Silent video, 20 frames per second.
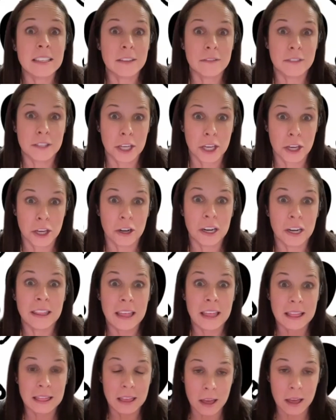of security
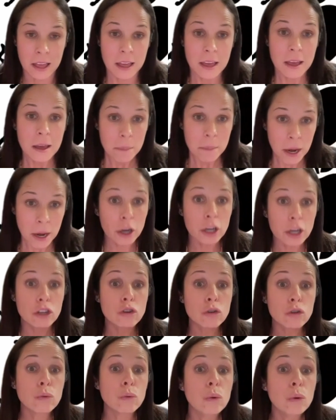that the parent
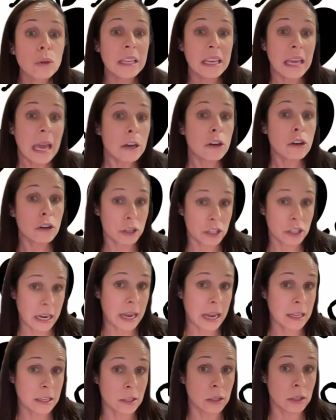truly
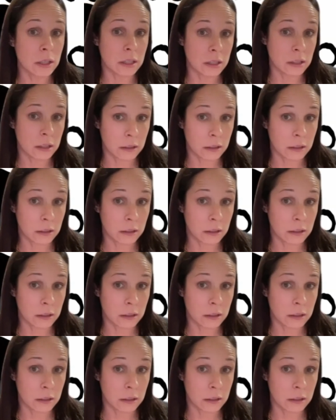understands